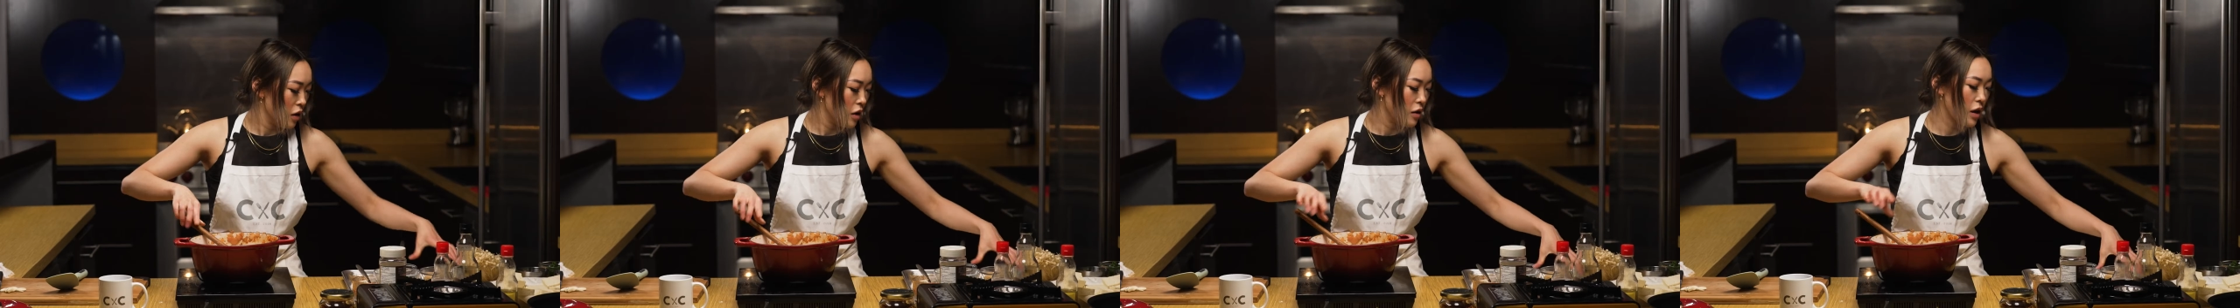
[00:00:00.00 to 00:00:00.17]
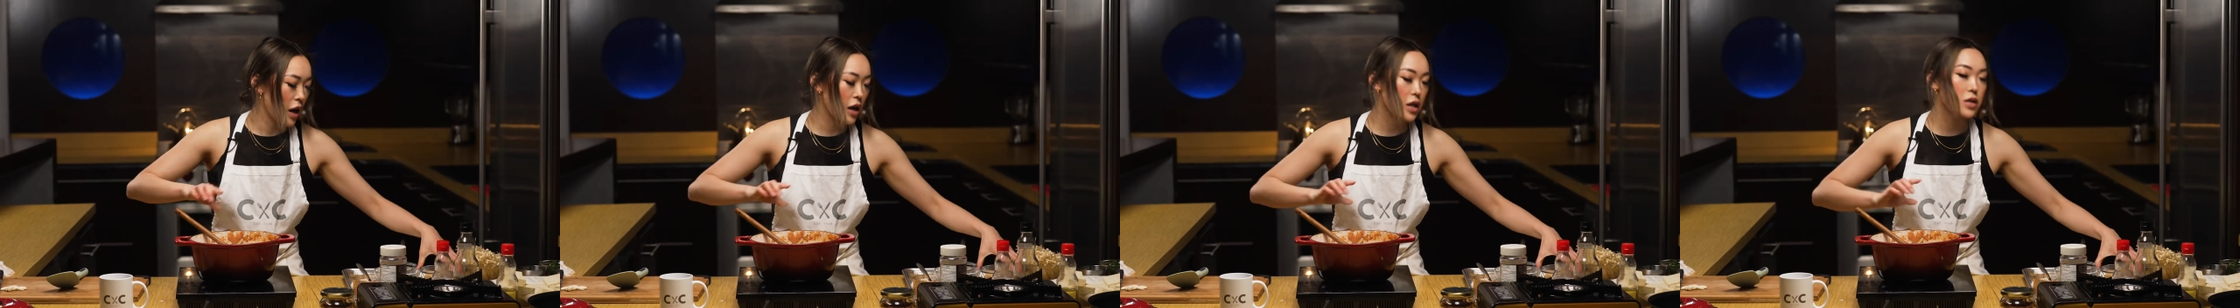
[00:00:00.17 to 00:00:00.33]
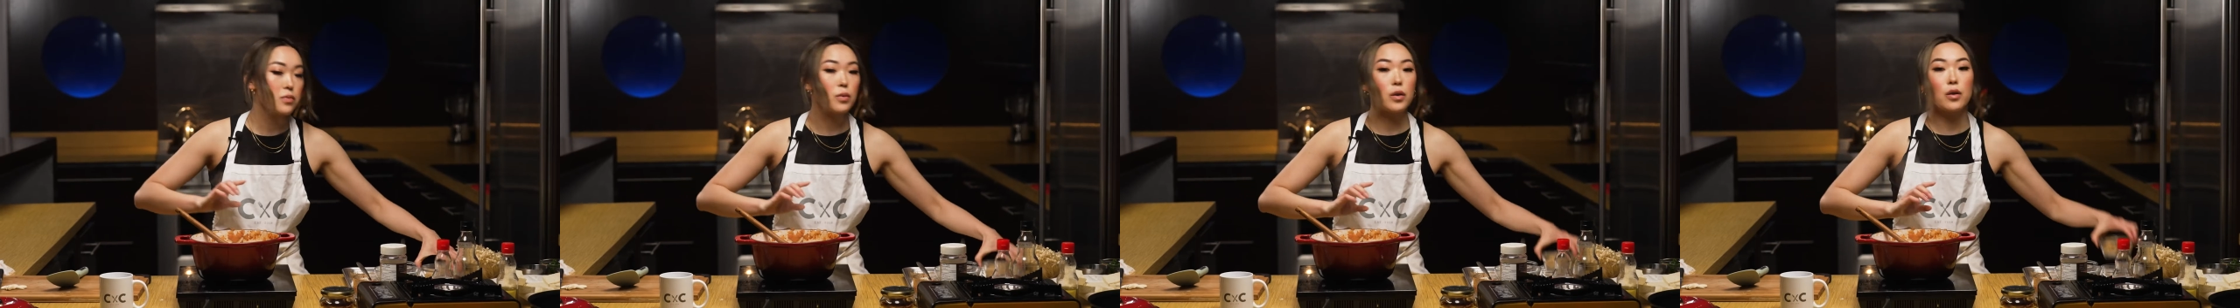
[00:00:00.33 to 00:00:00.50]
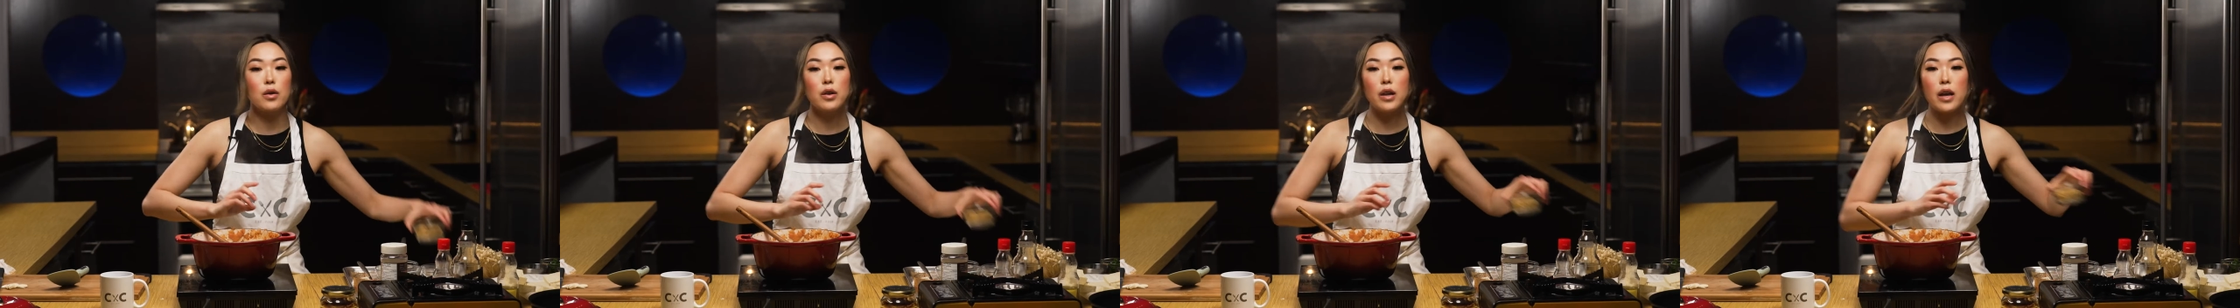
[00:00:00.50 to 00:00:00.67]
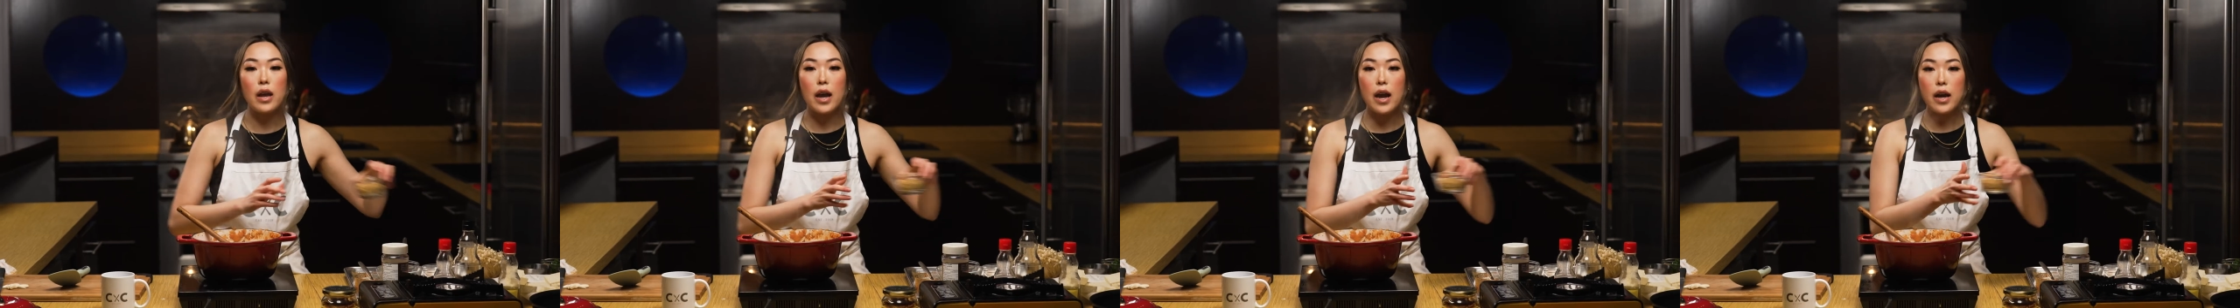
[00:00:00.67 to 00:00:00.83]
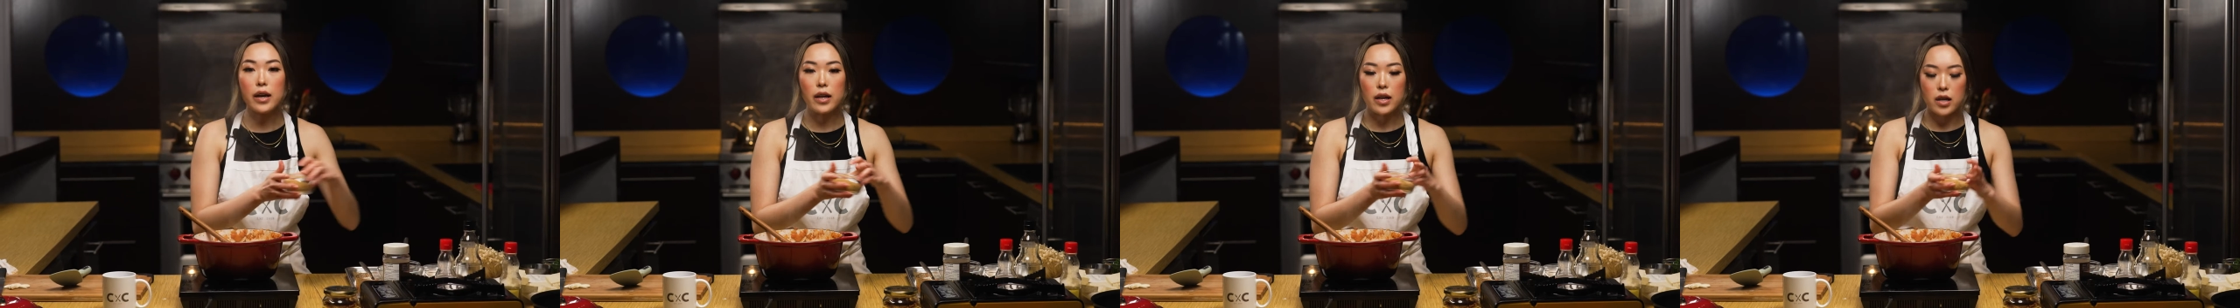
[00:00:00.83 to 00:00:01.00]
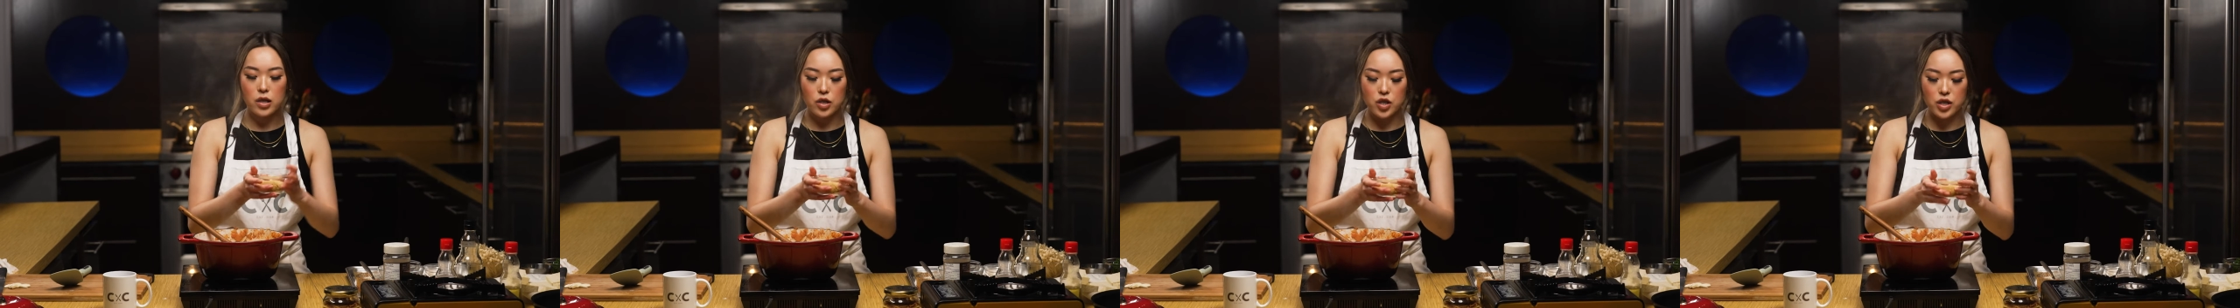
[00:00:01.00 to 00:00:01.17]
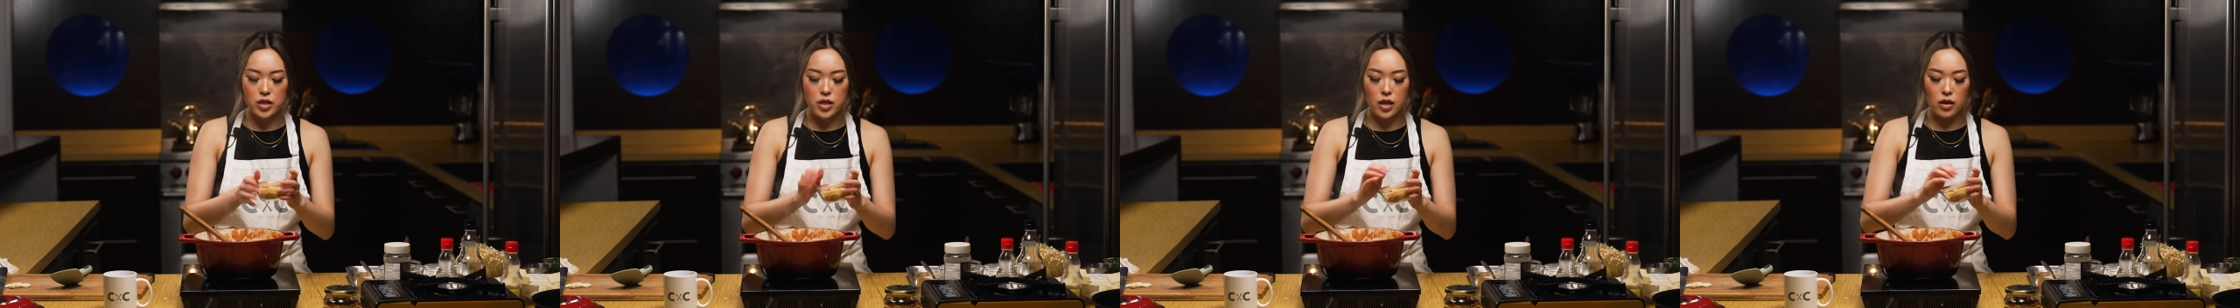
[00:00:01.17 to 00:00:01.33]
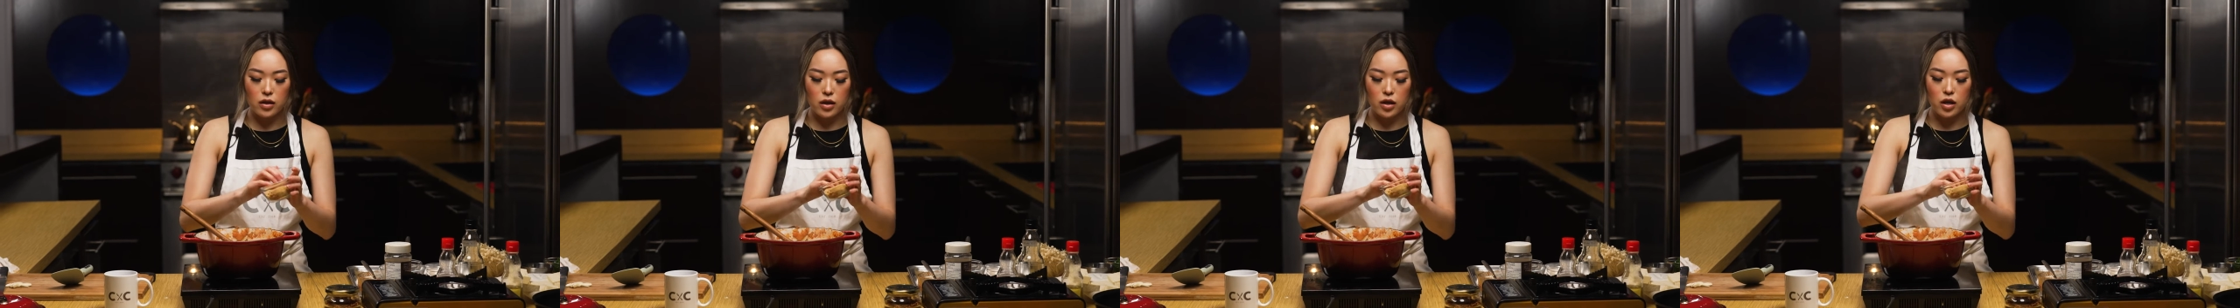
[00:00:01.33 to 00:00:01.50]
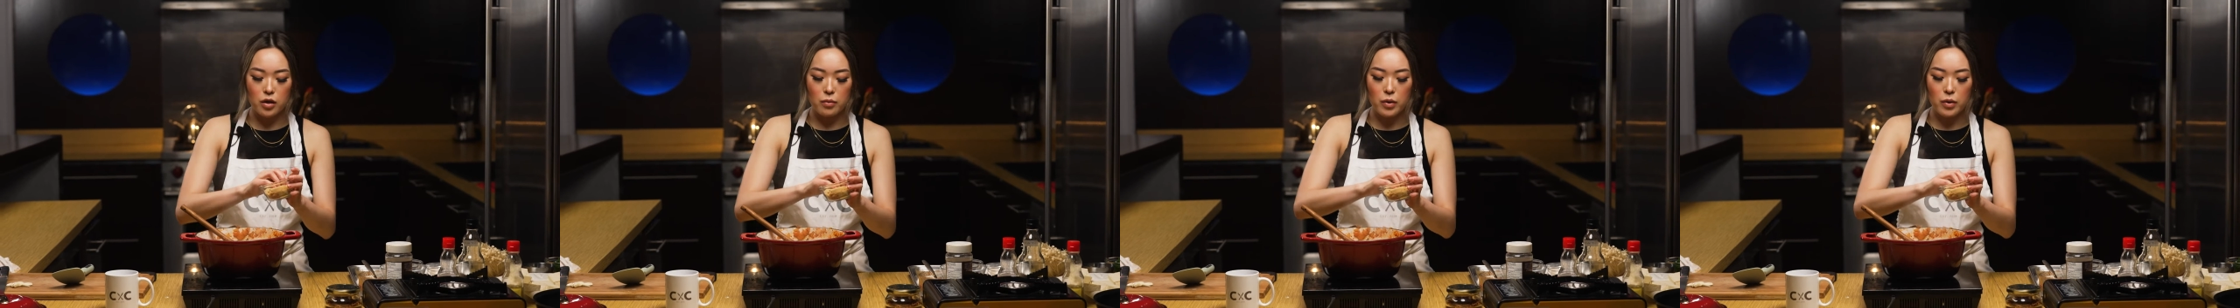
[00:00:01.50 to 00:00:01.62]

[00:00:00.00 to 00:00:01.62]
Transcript: Next, we're going to add in just a little